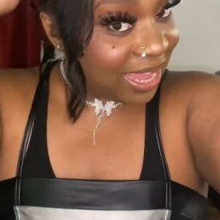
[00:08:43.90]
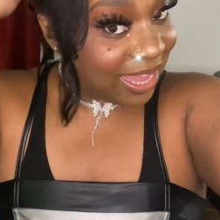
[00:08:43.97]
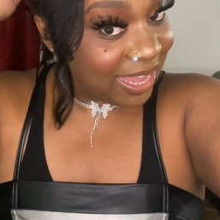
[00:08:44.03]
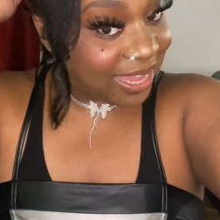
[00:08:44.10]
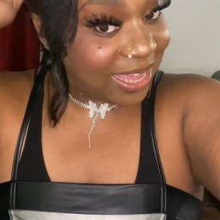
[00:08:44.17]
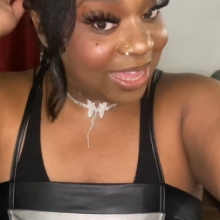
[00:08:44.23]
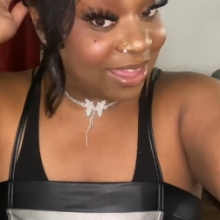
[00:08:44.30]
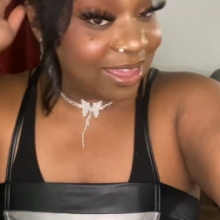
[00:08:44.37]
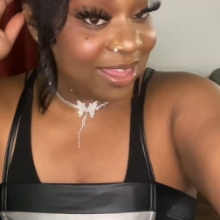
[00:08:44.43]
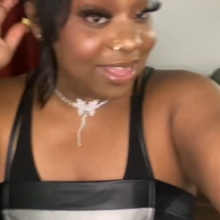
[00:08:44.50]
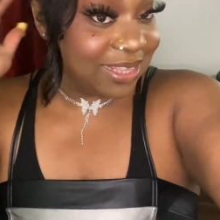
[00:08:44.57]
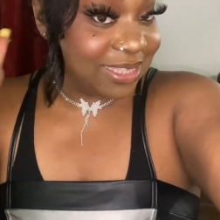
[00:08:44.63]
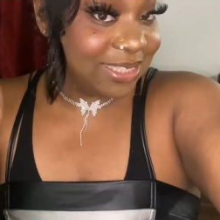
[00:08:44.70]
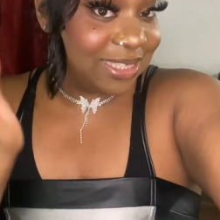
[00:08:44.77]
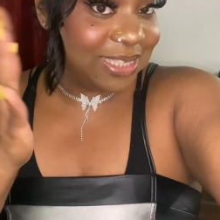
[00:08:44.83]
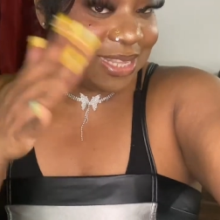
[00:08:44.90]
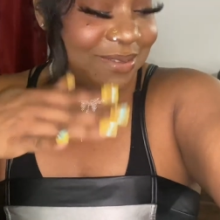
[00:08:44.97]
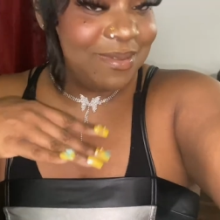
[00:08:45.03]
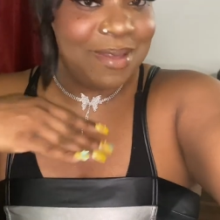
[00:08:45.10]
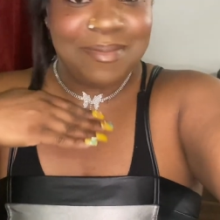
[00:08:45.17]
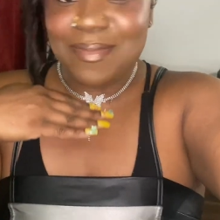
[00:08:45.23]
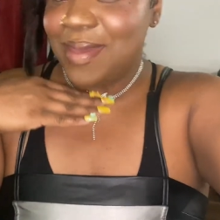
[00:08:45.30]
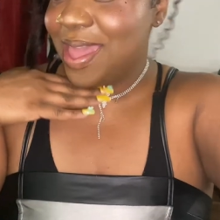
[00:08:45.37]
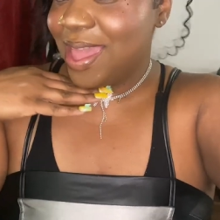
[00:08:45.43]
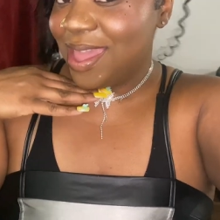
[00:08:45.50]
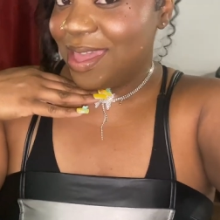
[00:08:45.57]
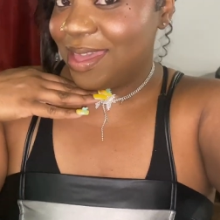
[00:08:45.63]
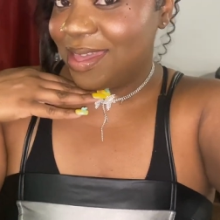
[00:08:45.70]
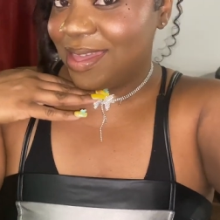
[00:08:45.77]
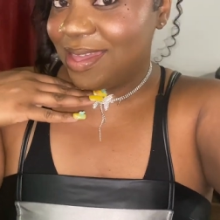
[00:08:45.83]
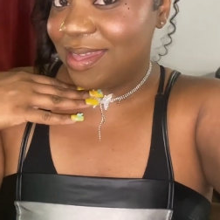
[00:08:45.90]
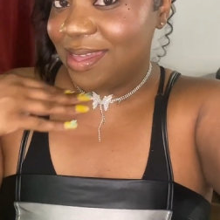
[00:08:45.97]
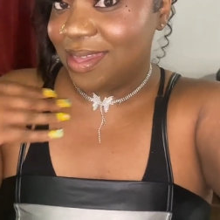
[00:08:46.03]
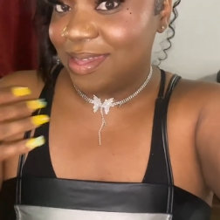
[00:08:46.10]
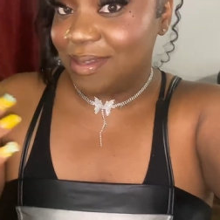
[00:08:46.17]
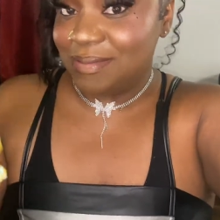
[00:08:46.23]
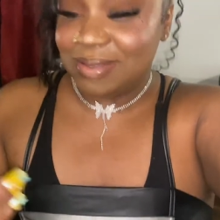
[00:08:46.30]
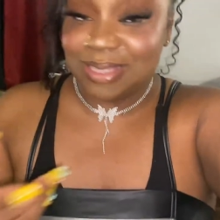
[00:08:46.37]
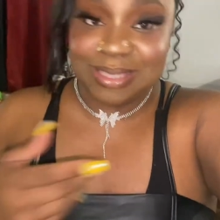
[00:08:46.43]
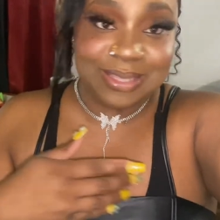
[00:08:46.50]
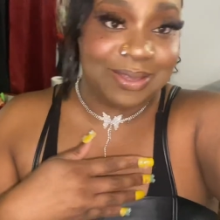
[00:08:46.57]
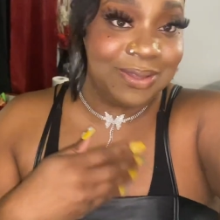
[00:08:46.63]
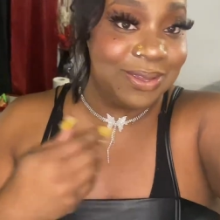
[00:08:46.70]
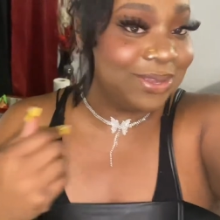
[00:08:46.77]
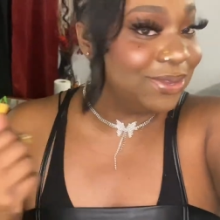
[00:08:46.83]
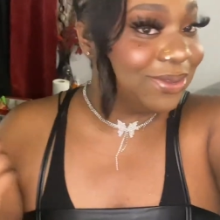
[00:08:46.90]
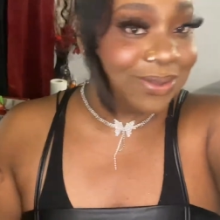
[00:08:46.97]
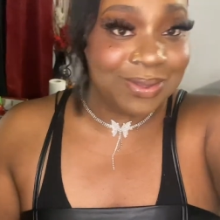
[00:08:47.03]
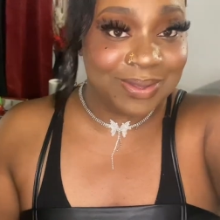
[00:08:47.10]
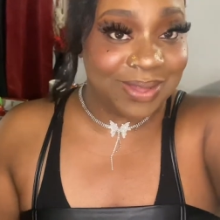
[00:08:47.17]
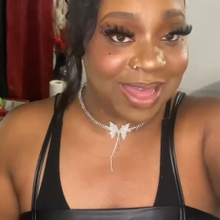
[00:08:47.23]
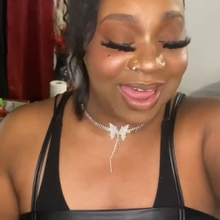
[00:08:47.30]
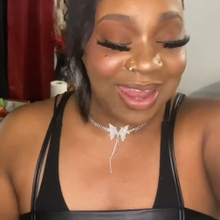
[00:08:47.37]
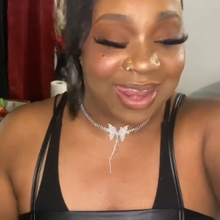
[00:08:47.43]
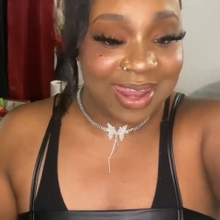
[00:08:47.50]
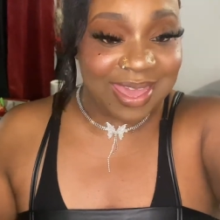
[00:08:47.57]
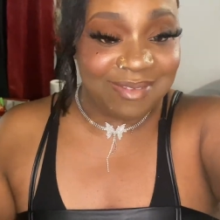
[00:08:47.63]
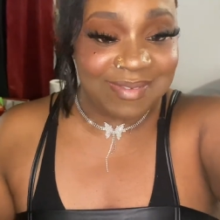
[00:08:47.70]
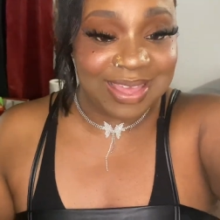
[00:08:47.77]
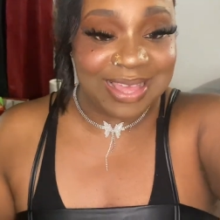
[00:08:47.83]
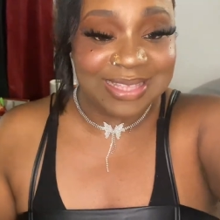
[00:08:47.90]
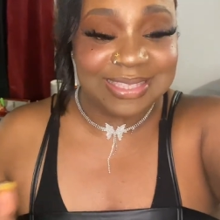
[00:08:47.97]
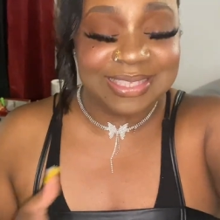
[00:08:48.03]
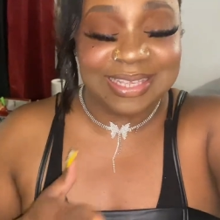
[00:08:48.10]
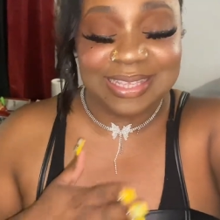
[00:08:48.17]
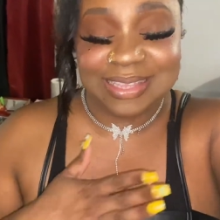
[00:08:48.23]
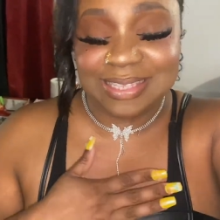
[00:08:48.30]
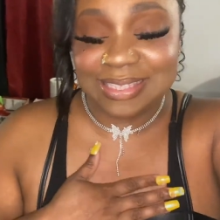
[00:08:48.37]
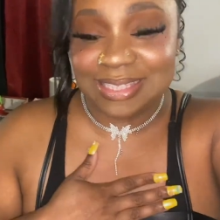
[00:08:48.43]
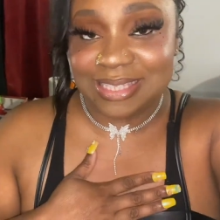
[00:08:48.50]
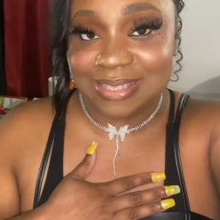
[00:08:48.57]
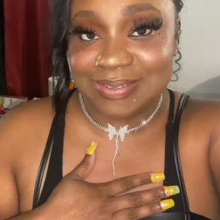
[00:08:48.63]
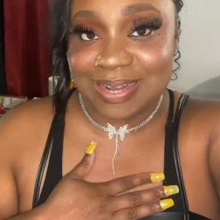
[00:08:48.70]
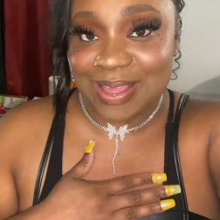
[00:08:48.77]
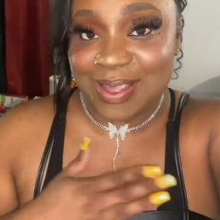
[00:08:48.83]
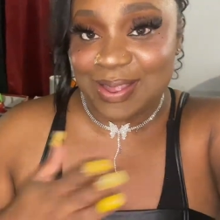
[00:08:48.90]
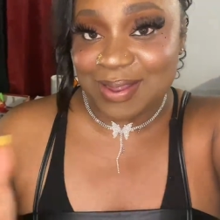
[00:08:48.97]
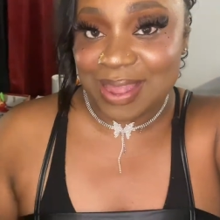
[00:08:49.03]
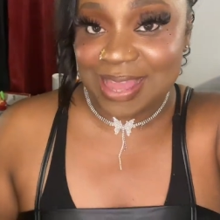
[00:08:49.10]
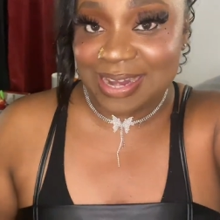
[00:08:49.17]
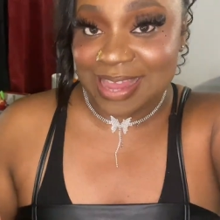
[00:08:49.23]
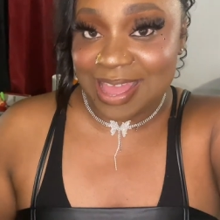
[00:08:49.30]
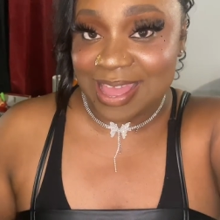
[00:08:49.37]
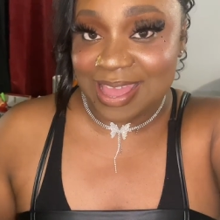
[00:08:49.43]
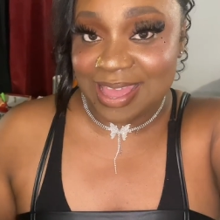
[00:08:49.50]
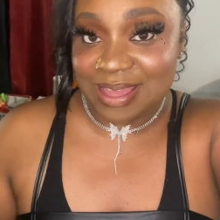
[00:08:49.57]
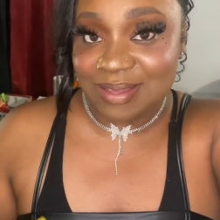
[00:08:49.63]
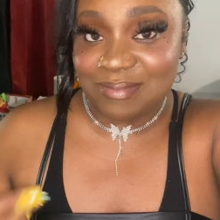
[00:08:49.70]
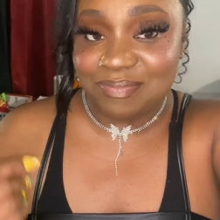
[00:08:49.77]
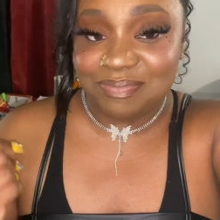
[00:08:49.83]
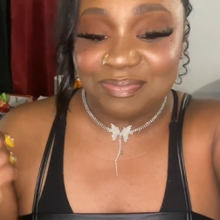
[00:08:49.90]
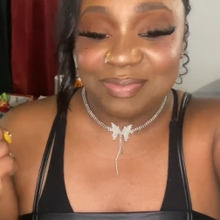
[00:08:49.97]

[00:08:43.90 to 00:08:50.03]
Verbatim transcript: And she did my makeup. It's so cute. I love it. This has been a great day.